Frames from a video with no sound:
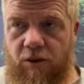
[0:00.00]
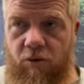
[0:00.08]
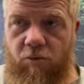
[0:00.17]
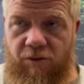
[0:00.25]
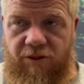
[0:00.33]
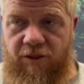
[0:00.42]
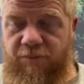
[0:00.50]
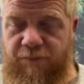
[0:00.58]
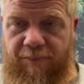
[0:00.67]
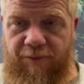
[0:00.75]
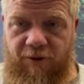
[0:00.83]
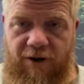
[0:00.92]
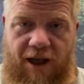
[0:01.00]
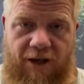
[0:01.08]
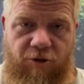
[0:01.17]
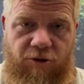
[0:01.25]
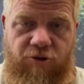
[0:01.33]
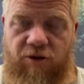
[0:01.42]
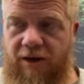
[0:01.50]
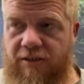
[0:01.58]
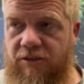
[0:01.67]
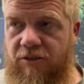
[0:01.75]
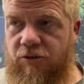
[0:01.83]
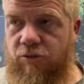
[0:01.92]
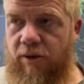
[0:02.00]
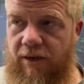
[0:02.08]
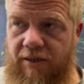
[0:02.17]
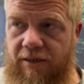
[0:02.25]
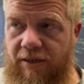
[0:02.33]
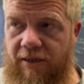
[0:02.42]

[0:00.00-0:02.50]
What these people are actually trying to do, and it,